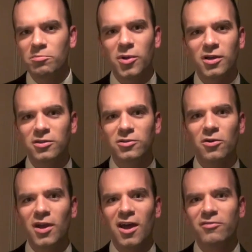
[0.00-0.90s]
but you
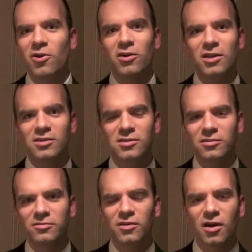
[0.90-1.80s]
don't have an audience
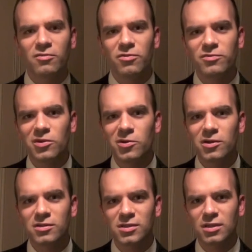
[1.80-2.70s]
of
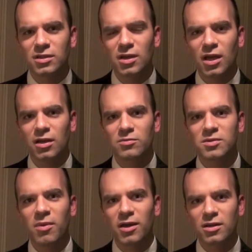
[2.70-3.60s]
reviewers and
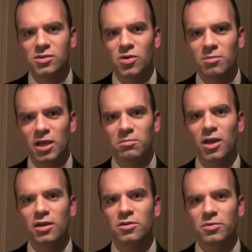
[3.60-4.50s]
respondents who are being
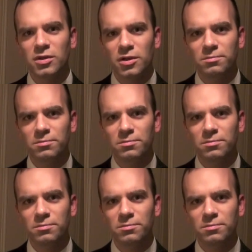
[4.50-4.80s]
paid to read you.